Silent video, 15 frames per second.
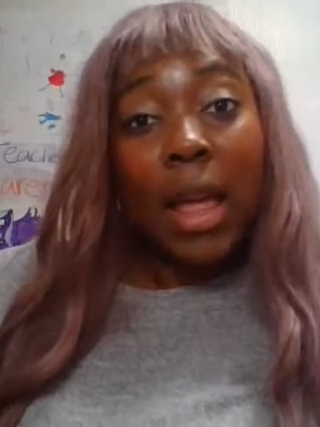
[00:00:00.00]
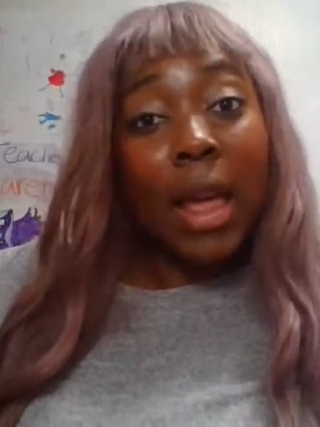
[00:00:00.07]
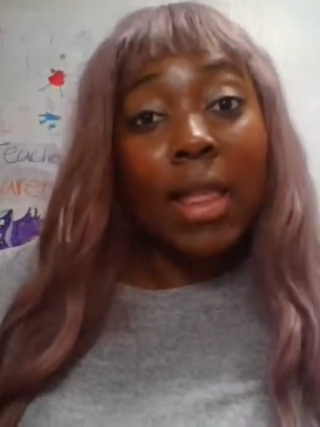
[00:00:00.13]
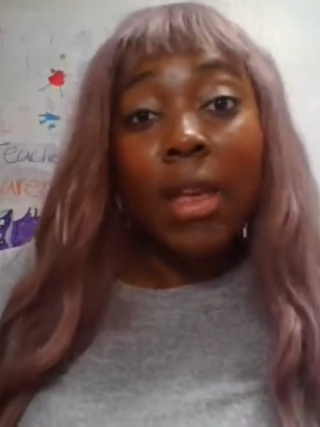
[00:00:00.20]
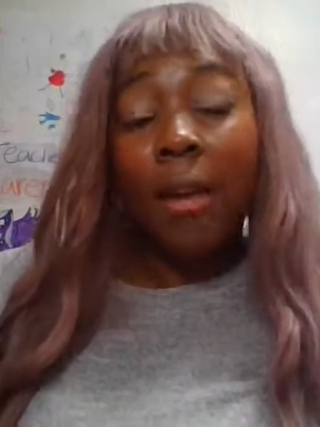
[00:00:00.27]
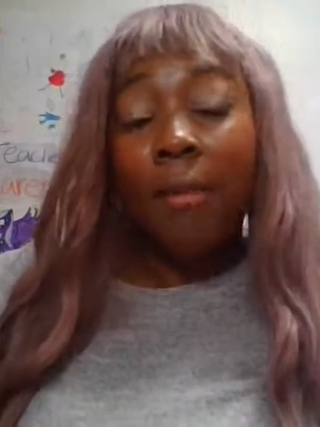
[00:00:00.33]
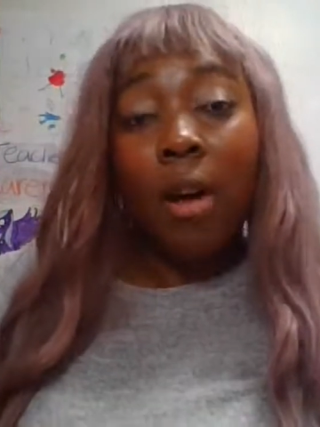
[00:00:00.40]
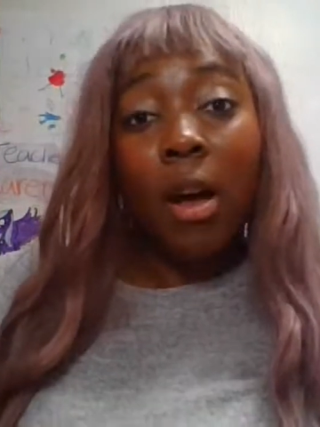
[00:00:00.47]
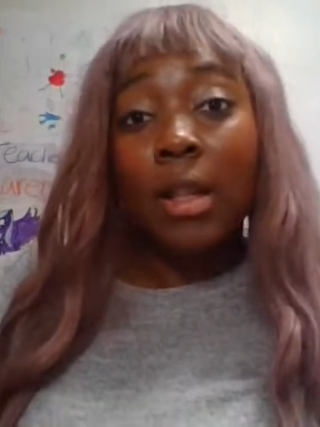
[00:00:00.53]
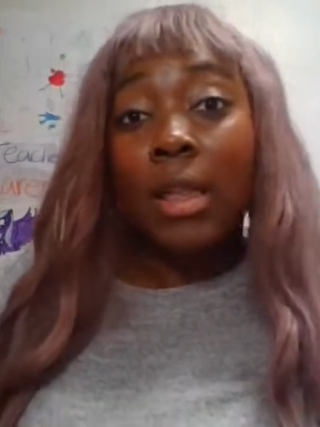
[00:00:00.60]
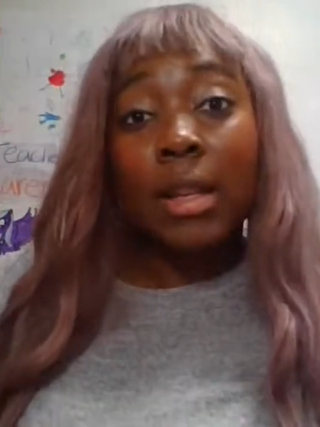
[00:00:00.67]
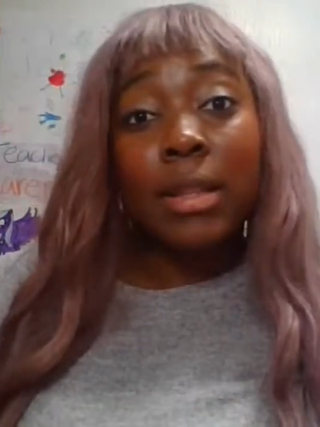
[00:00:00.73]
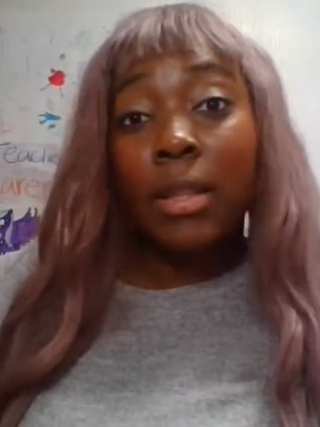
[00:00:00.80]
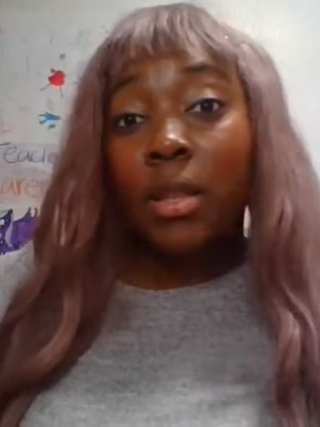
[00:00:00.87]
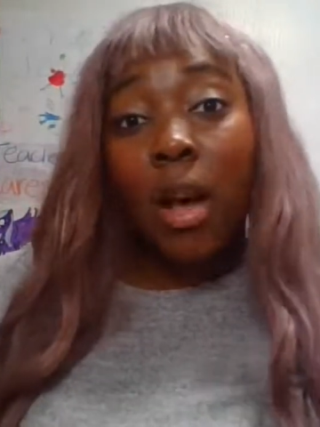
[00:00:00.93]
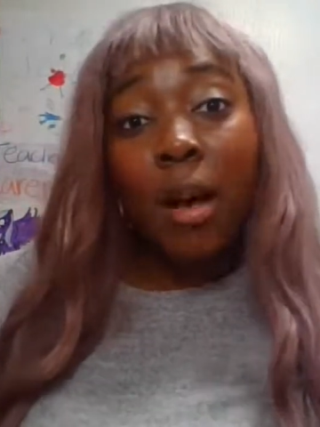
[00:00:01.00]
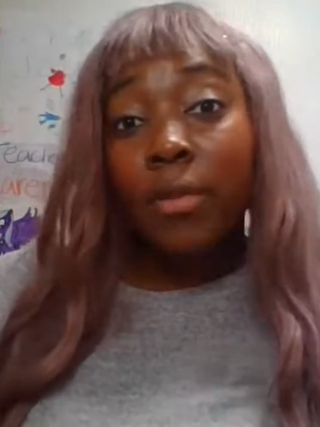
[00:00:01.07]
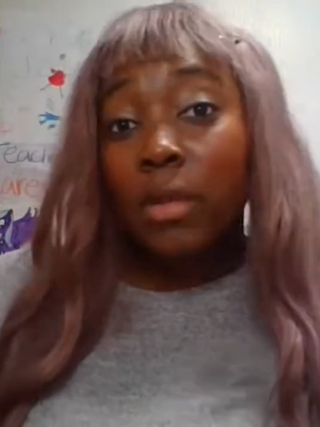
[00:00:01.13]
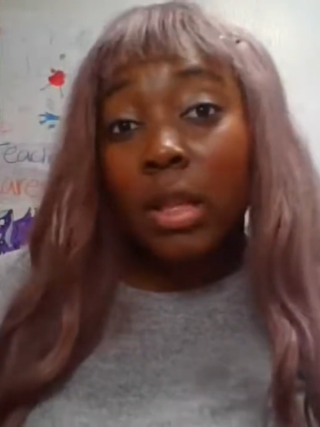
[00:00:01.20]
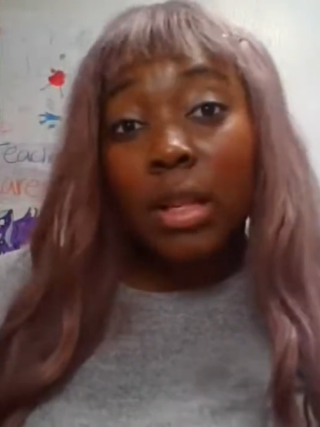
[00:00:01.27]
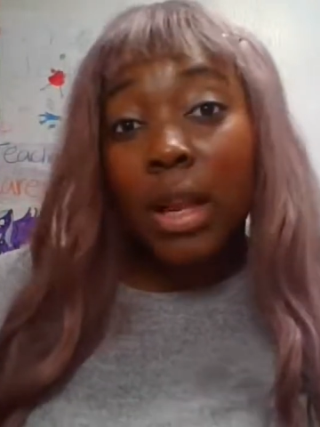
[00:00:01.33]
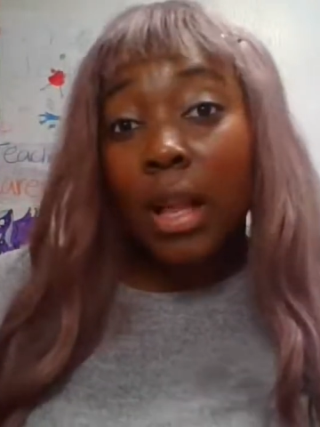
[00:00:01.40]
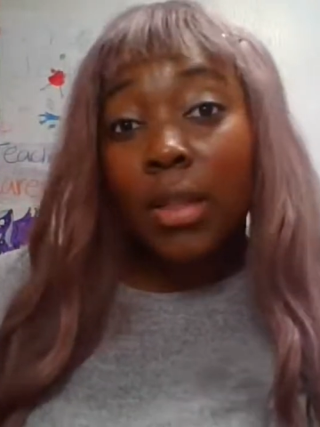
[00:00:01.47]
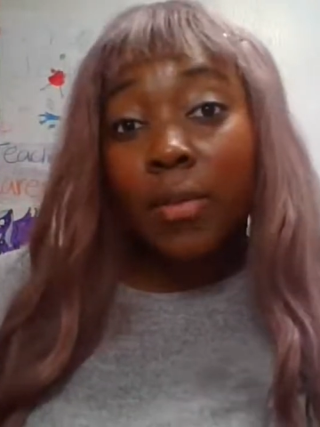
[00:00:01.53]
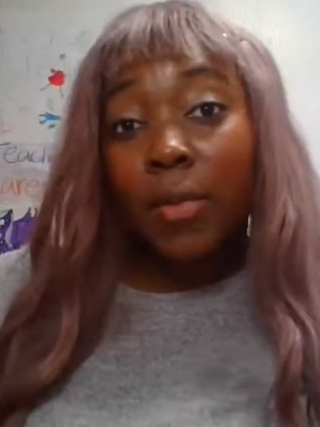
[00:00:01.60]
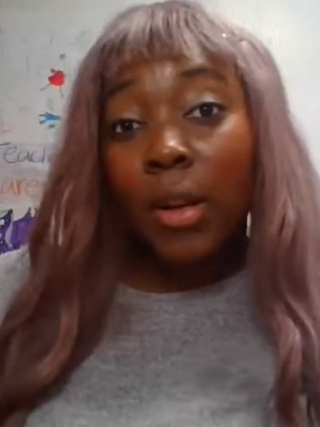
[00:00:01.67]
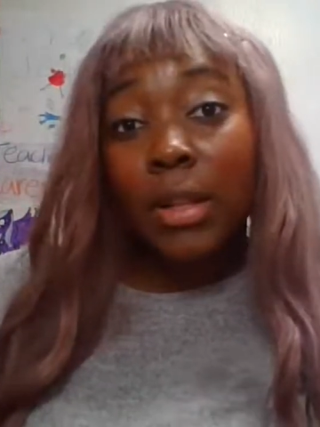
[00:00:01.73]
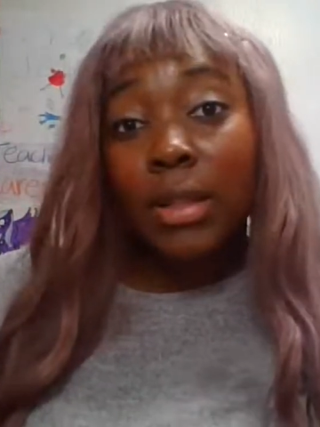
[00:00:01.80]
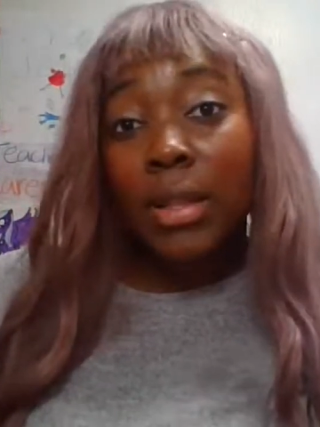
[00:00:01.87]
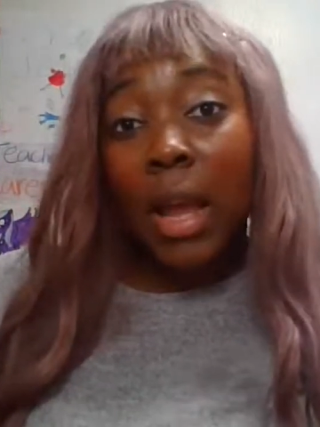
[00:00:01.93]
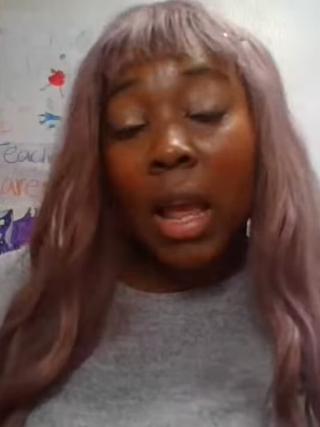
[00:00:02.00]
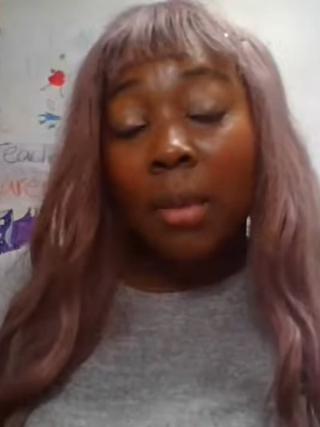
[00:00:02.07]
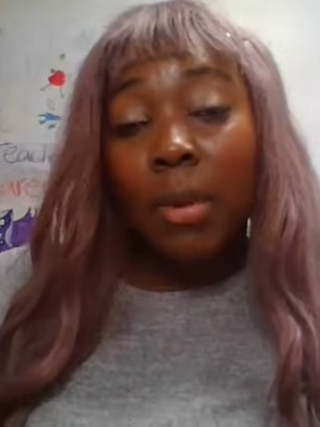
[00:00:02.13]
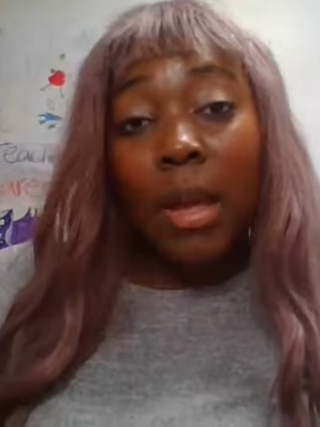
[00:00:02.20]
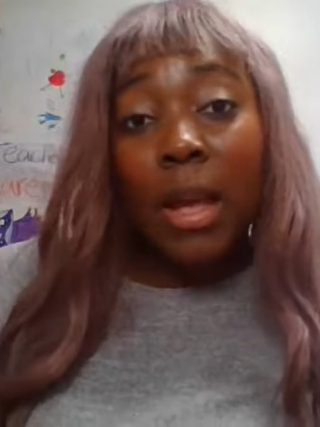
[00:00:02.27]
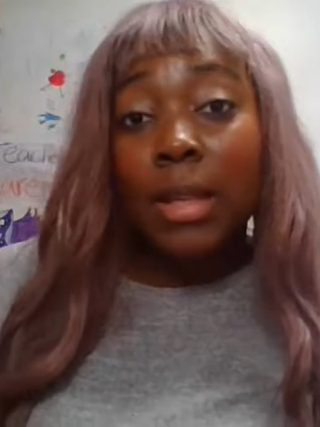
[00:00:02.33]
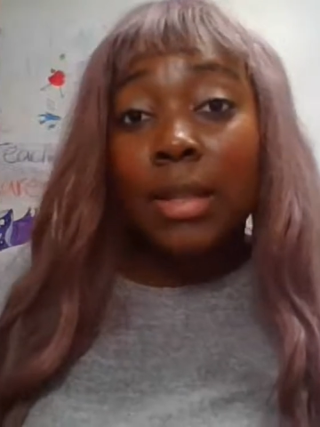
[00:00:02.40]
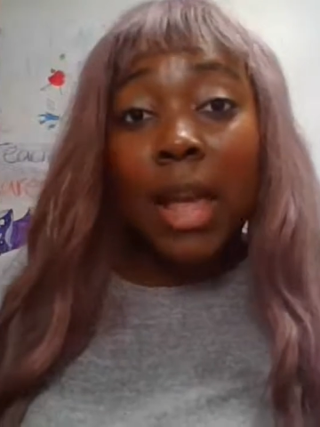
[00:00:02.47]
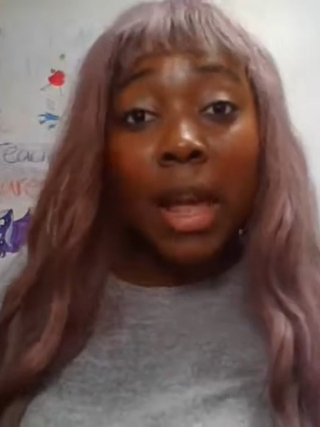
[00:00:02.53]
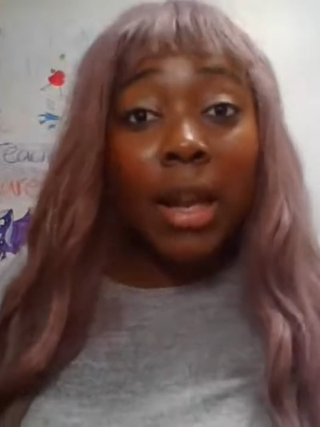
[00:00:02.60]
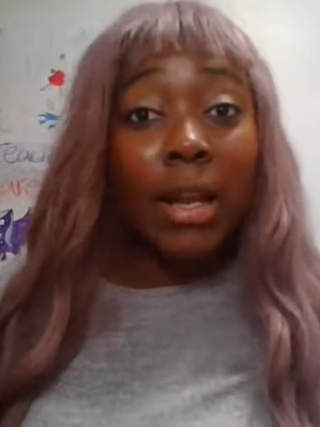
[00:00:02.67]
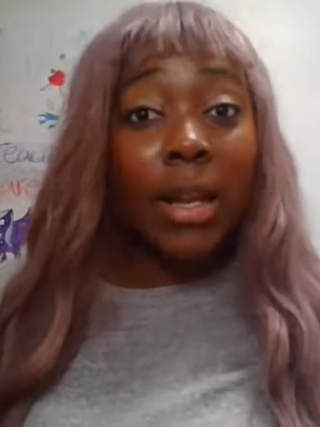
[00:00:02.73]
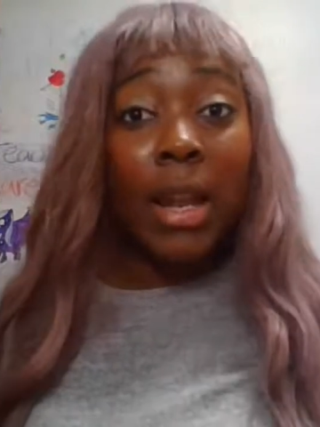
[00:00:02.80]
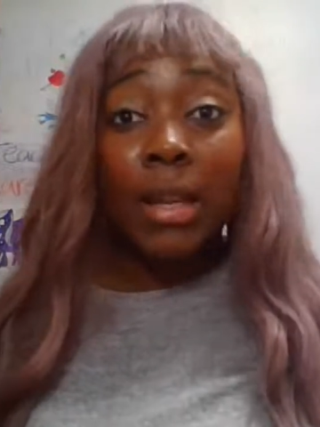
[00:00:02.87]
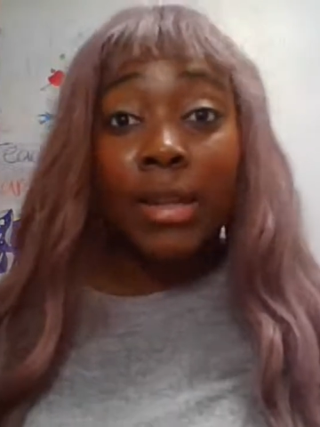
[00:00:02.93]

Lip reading: and this is obviously not the first day because they